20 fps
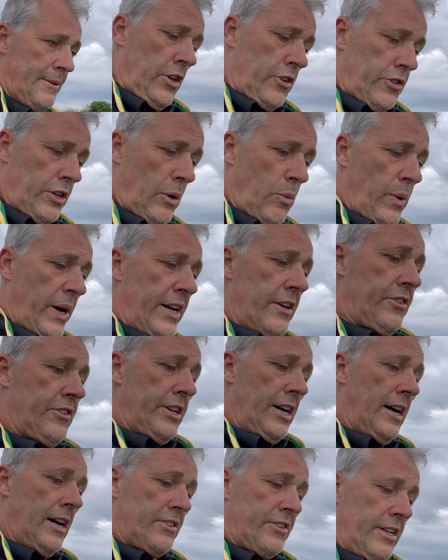So we
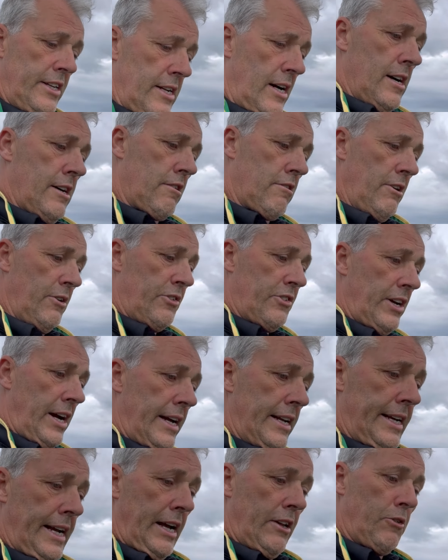started our crusade
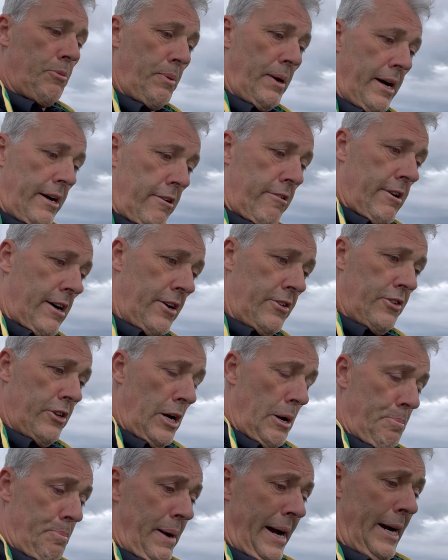against blackgrass
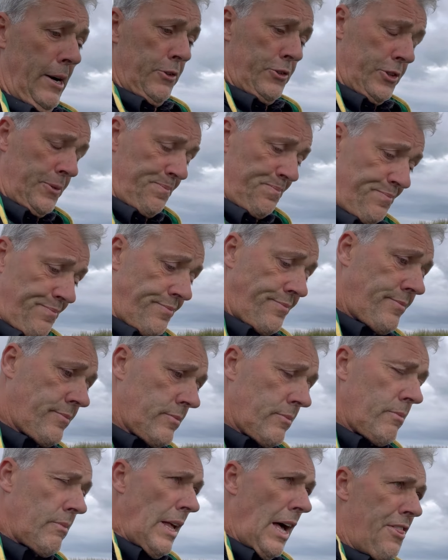about,
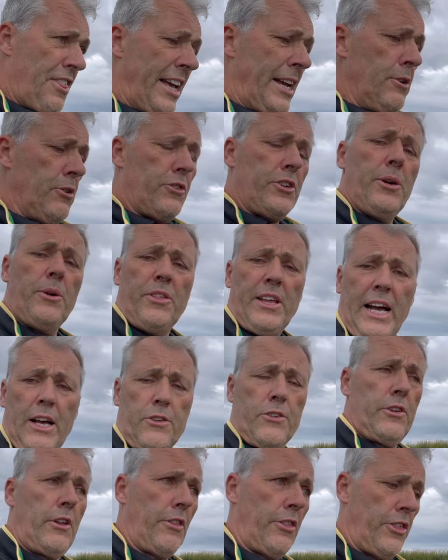I think it was
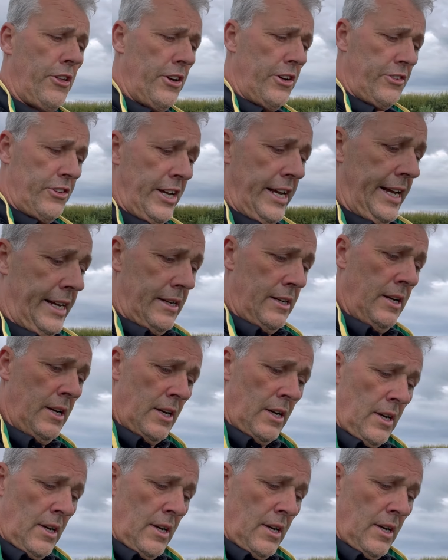2013.